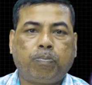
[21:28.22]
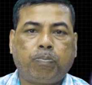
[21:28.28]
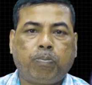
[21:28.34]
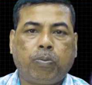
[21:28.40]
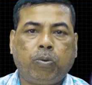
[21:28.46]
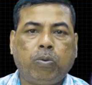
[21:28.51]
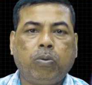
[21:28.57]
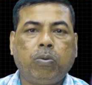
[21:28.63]

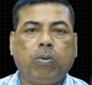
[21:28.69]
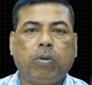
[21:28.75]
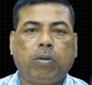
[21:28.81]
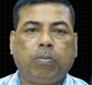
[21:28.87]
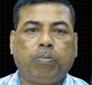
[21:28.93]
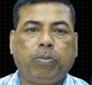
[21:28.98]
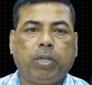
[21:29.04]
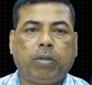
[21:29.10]
flow
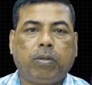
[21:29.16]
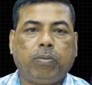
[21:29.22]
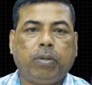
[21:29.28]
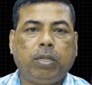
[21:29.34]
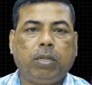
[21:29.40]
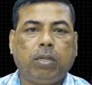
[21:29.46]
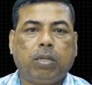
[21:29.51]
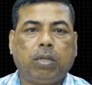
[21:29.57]

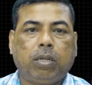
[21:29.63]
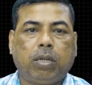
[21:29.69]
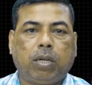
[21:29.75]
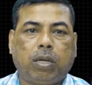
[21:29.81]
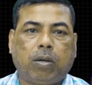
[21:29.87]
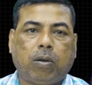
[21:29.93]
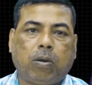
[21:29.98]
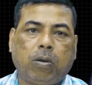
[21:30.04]
between
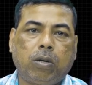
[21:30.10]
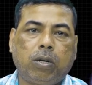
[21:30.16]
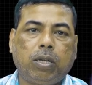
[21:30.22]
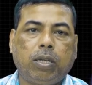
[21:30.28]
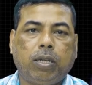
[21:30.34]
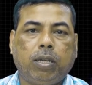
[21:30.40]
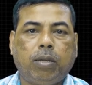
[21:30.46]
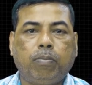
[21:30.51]

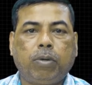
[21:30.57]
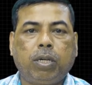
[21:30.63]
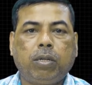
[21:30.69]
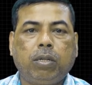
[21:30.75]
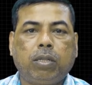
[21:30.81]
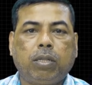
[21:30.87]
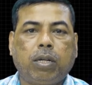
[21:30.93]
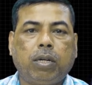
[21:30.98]
or
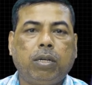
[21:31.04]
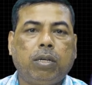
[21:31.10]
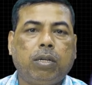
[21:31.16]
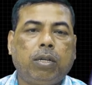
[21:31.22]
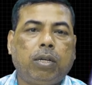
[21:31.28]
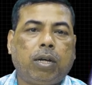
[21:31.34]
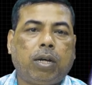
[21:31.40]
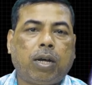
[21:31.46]
among the
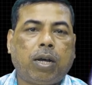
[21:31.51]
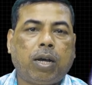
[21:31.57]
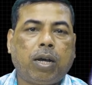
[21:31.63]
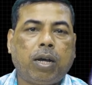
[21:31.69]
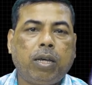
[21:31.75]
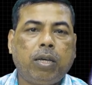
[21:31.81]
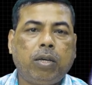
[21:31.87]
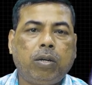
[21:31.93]

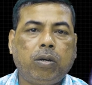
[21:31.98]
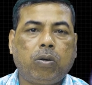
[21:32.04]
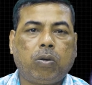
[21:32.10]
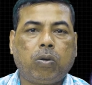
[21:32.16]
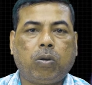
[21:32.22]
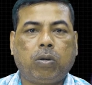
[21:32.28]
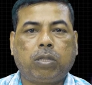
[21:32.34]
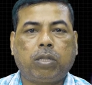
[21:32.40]
higher
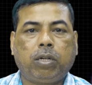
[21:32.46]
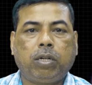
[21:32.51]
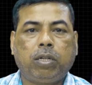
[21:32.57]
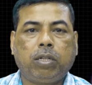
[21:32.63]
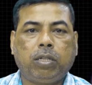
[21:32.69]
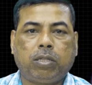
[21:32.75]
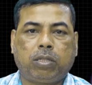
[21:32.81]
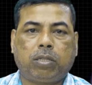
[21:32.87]

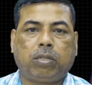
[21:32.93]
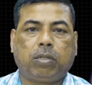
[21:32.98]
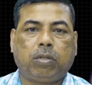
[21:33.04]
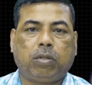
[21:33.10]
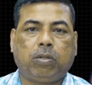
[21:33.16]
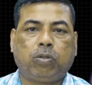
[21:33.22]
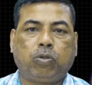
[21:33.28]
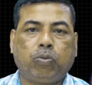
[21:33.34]
authorities,
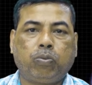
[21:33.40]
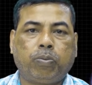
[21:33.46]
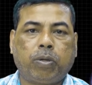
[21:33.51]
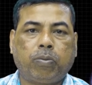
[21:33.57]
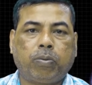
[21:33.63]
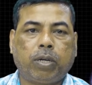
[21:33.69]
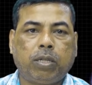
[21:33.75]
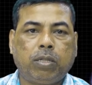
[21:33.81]

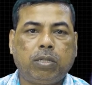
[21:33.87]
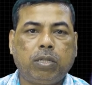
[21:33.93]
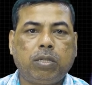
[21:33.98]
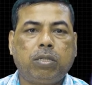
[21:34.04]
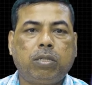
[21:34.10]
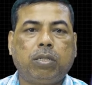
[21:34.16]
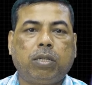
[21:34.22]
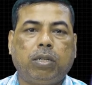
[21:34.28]

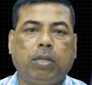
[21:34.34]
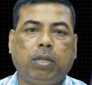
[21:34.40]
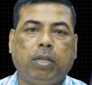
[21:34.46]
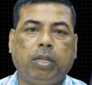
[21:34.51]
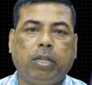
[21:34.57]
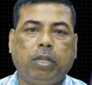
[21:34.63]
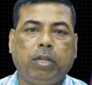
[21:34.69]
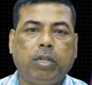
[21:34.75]
supervisors,
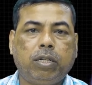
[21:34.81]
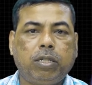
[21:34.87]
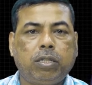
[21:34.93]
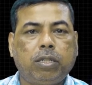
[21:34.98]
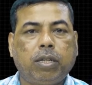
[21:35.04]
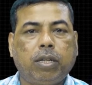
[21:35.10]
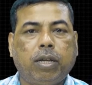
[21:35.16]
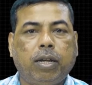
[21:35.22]

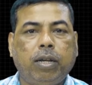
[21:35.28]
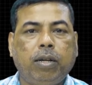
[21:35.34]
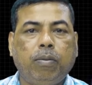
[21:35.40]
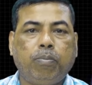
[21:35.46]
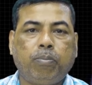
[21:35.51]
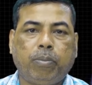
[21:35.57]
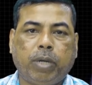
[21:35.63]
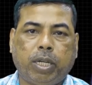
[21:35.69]
leaders,
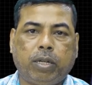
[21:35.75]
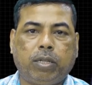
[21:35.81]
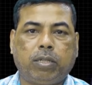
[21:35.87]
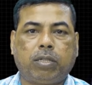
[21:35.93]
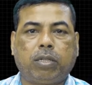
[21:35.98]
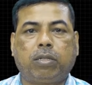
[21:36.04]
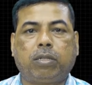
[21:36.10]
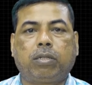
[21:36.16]
and
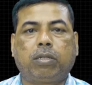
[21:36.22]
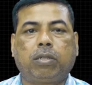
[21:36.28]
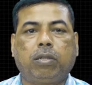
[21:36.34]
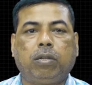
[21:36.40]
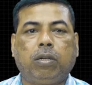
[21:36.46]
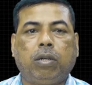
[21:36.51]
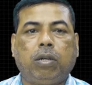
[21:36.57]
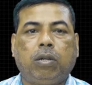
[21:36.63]
managers
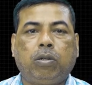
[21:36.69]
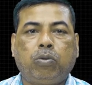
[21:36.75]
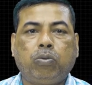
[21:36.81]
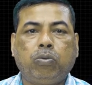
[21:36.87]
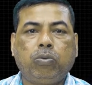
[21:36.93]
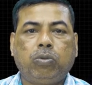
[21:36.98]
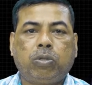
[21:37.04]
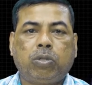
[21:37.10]

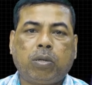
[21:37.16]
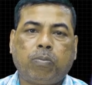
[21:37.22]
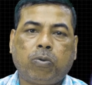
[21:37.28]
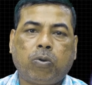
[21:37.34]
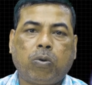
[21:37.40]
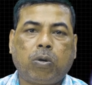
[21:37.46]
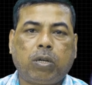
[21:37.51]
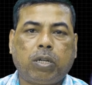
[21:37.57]
to
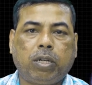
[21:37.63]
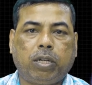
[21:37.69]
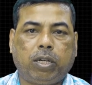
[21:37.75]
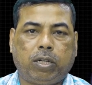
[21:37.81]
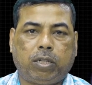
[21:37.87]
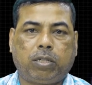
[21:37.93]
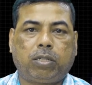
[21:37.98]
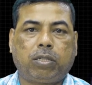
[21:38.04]

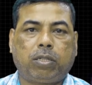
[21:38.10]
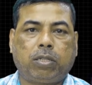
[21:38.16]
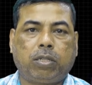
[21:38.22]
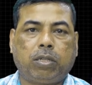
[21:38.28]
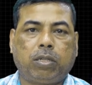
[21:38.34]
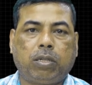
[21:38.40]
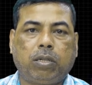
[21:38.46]
subordinates,